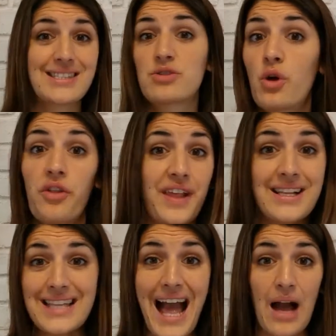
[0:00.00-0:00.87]
sort
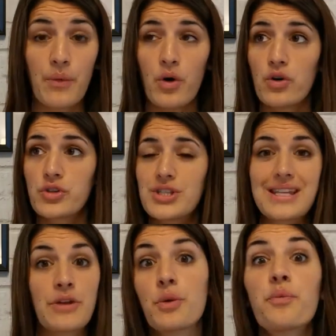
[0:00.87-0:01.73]
things out or to
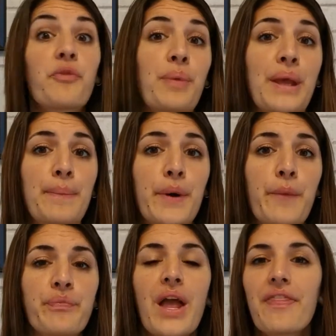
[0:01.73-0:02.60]
stand up for
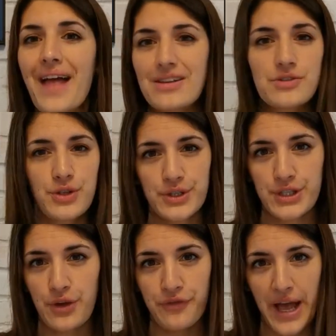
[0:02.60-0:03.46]
people. That's
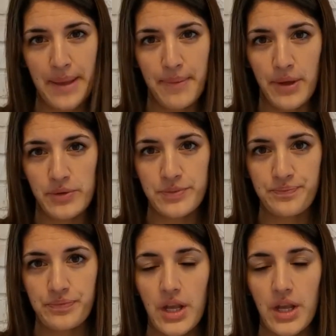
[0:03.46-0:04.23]
also fight mode.